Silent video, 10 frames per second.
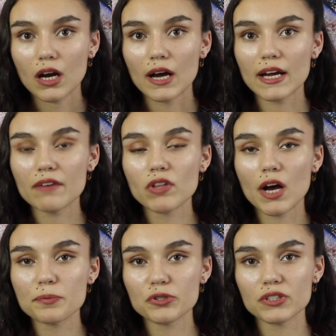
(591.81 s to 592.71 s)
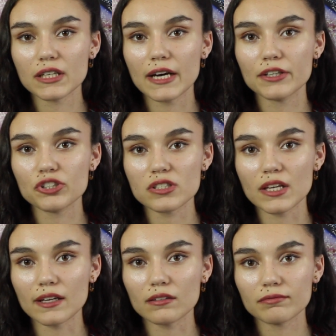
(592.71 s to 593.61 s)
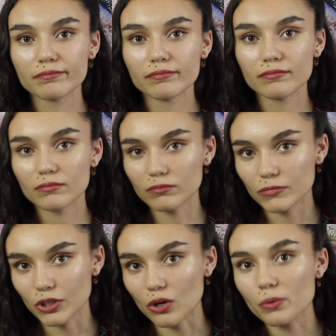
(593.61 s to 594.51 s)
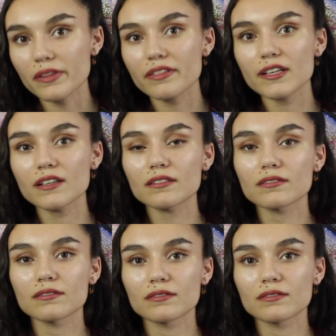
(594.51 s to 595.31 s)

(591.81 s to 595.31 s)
I have the option to kind of just like go with it.